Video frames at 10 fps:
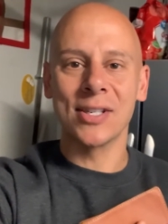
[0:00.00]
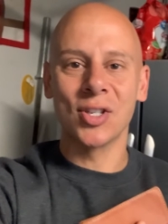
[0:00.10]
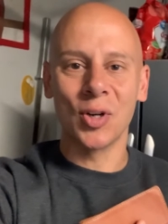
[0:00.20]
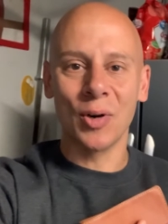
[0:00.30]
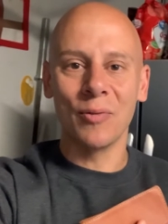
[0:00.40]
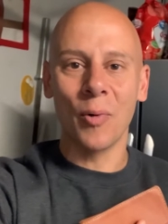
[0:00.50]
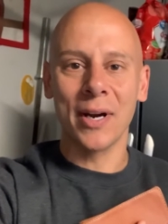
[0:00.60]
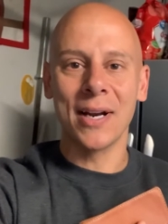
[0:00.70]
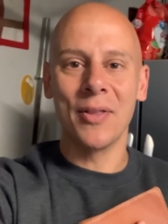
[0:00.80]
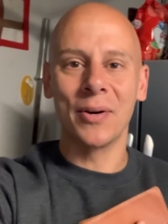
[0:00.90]
serve one
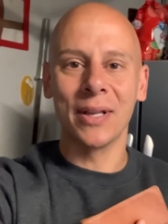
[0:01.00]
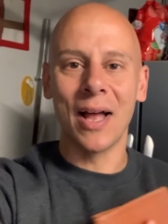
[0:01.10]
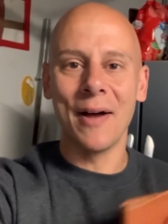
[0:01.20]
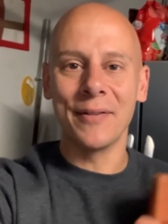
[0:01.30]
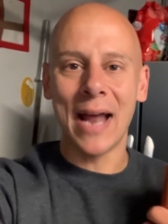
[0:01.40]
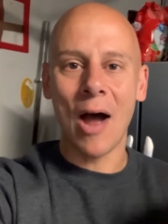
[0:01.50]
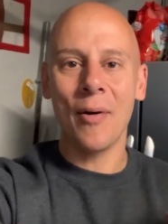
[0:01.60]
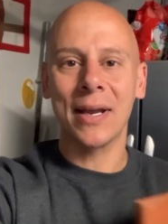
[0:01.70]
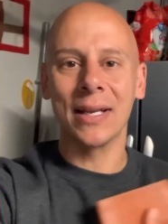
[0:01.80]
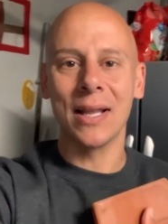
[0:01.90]
another in love and how
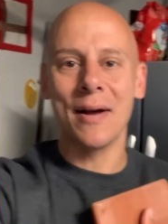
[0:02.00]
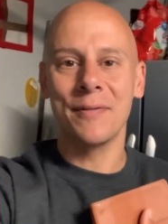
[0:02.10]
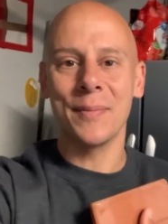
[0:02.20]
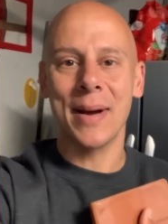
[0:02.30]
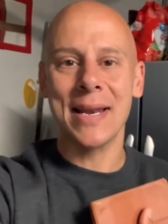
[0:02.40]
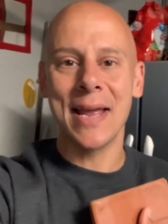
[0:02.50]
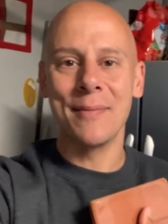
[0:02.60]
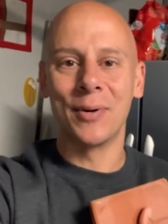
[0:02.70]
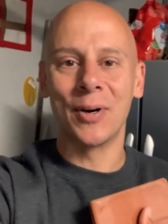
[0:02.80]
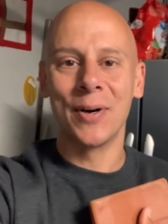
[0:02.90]
I can love my
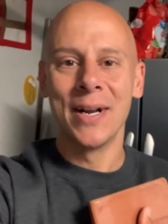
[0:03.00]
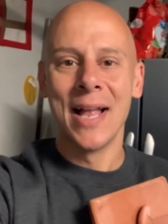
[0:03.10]
neighbor